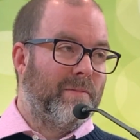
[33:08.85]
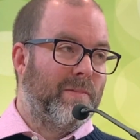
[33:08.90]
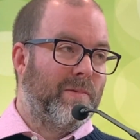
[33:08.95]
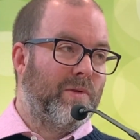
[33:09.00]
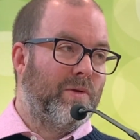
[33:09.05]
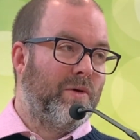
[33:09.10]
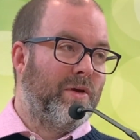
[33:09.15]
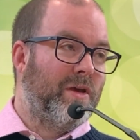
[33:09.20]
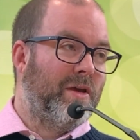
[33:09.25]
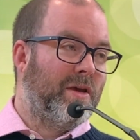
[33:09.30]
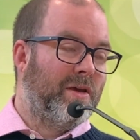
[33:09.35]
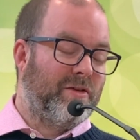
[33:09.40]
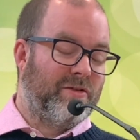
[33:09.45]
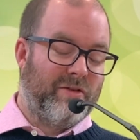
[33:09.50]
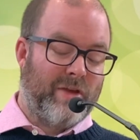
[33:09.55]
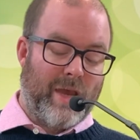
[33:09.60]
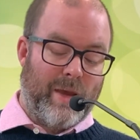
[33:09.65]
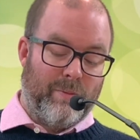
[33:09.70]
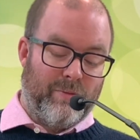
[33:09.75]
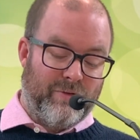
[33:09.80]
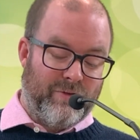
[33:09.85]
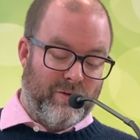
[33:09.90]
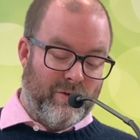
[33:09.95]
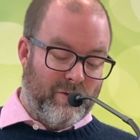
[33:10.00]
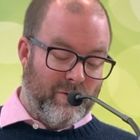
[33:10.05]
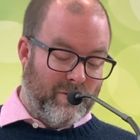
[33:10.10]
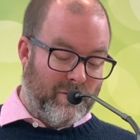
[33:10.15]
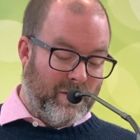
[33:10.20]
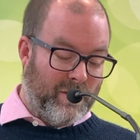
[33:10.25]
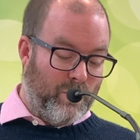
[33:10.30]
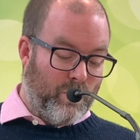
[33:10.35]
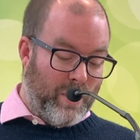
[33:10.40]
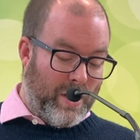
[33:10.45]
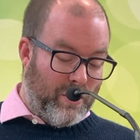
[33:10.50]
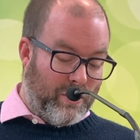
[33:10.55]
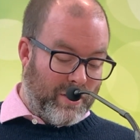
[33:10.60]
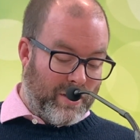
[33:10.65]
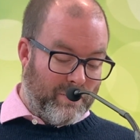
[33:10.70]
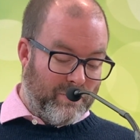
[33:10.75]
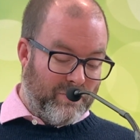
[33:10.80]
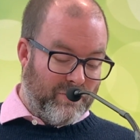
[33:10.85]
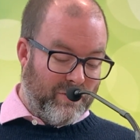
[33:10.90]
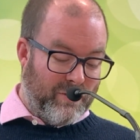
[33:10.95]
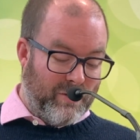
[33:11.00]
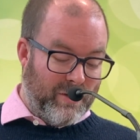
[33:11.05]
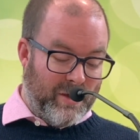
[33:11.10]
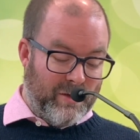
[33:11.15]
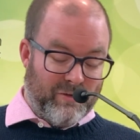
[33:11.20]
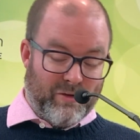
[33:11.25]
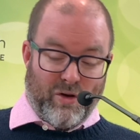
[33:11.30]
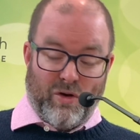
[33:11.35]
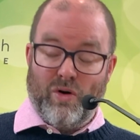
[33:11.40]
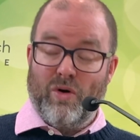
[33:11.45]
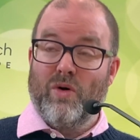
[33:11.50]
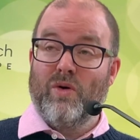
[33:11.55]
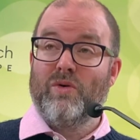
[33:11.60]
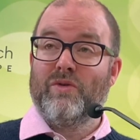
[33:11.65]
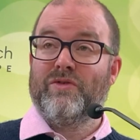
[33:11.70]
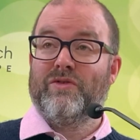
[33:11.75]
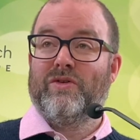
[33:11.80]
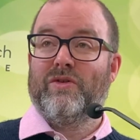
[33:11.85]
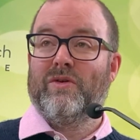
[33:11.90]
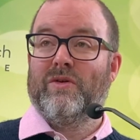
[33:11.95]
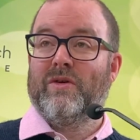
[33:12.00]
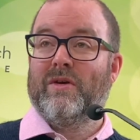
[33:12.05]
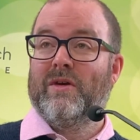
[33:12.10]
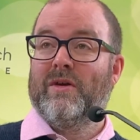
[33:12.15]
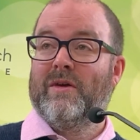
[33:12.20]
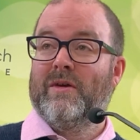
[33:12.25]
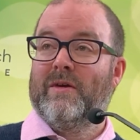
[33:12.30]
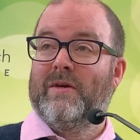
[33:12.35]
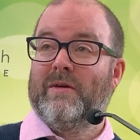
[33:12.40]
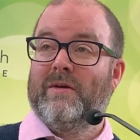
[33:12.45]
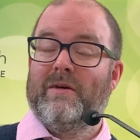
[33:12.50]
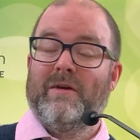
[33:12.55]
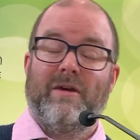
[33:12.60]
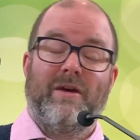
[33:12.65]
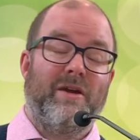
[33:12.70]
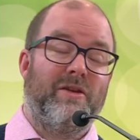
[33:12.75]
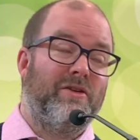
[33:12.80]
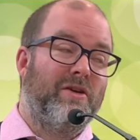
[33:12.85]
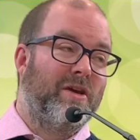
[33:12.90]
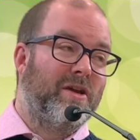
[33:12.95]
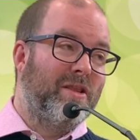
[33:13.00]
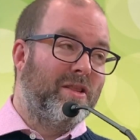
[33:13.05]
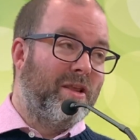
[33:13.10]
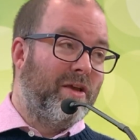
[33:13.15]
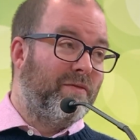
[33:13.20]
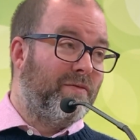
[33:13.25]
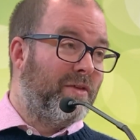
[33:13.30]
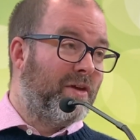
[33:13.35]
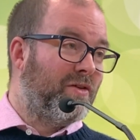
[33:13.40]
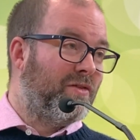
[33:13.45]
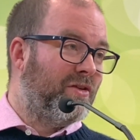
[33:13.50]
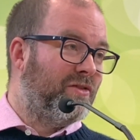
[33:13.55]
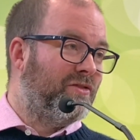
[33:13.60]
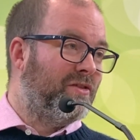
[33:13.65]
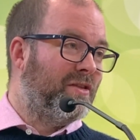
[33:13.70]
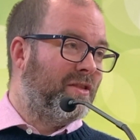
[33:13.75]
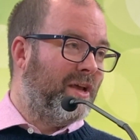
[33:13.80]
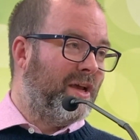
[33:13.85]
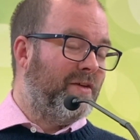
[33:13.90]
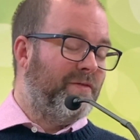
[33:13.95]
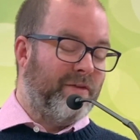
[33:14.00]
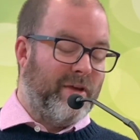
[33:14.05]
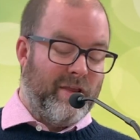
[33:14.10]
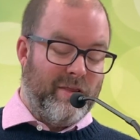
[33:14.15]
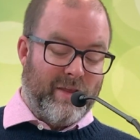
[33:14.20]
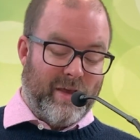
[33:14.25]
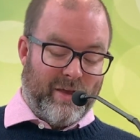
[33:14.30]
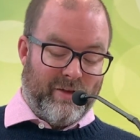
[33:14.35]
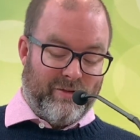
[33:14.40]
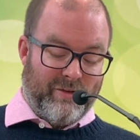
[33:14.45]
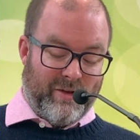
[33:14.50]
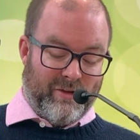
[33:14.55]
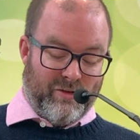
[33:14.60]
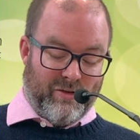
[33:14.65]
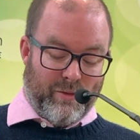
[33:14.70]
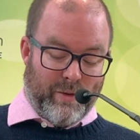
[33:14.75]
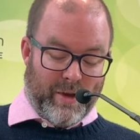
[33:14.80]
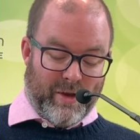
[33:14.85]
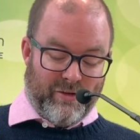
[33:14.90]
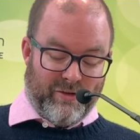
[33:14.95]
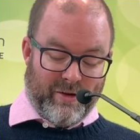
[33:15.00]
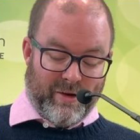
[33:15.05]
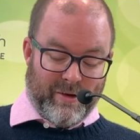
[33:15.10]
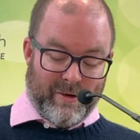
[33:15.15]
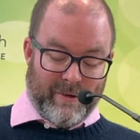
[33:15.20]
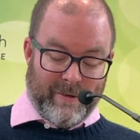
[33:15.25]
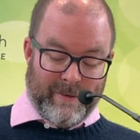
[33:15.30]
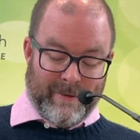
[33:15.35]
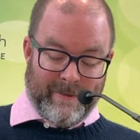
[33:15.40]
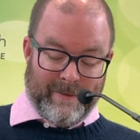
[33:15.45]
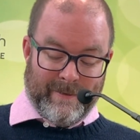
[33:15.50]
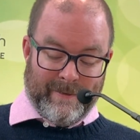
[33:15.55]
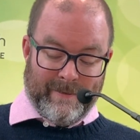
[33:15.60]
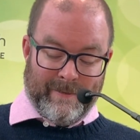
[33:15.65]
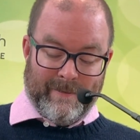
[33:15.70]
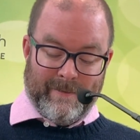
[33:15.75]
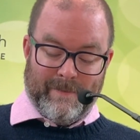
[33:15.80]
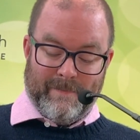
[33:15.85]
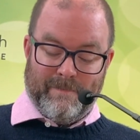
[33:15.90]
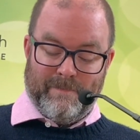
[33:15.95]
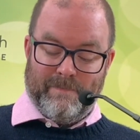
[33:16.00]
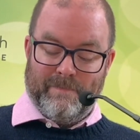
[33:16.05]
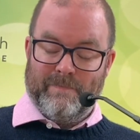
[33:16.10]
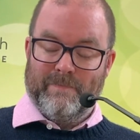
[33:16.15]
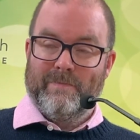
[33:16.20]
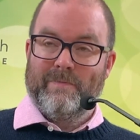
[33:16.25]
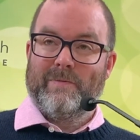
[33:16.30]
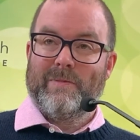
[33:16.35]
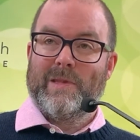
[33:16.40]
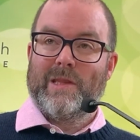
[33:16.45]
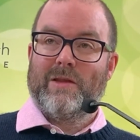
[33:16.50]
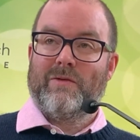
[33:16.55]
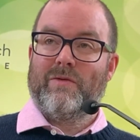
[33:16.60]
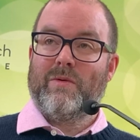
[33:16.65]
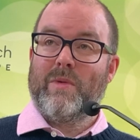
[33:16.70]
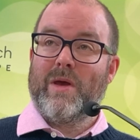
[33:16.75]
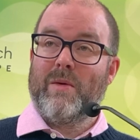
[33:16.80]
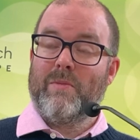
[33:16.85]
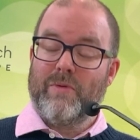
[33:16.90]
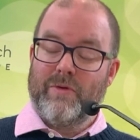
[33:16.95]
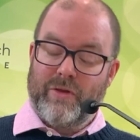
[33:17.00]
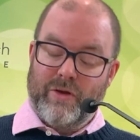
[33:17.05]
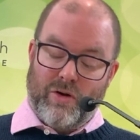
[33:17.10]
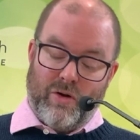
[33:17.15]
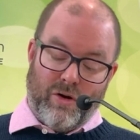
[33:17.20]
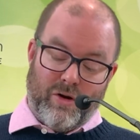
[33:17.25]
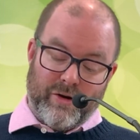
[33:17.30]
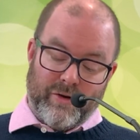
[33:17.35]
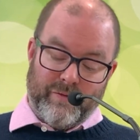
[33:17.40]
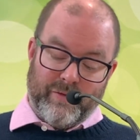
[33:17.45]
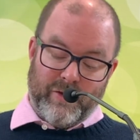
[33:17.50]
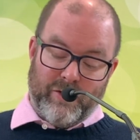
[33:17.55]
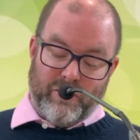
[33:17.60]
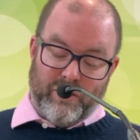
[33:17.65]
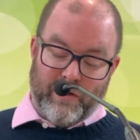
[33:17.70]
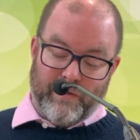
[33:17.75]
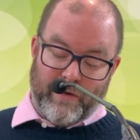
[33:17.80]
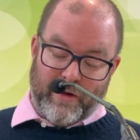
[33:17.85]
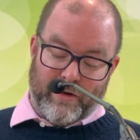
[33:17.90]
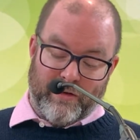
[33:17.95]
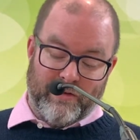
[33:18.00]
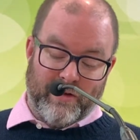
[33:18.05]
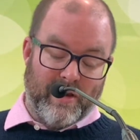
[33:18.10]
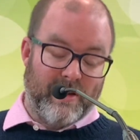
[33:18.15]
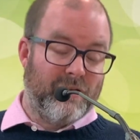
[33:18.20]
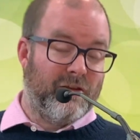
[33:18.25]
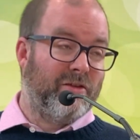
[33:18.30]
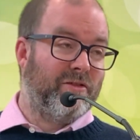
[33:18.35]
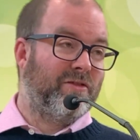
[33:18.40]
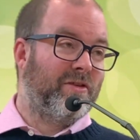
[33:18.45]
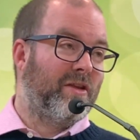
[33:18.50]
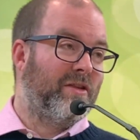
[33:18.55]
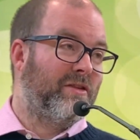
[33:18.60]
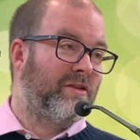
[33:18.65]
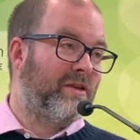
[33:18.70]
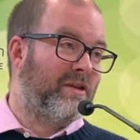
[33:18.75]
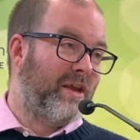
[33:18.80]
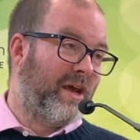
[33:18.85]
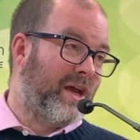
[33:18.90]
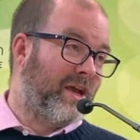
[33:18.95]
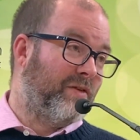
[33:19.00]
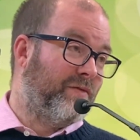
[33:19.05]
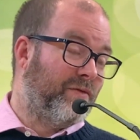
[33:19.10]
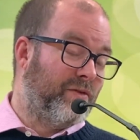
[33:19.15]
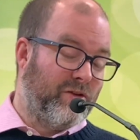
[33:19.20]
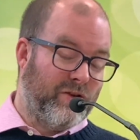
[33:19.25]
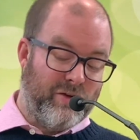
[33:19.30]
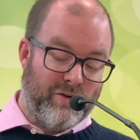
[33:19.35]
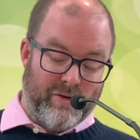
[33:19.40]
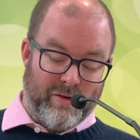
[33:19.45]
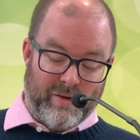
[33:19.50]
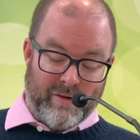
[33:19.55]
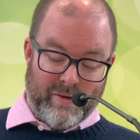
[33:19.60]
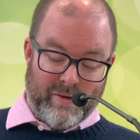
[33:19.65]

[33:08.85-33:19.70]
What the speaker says: No, he accepts you, he welcomes you, he's called you, and you can live the Christian life in that situation. Remember, the God of the universe sent his son to die for you.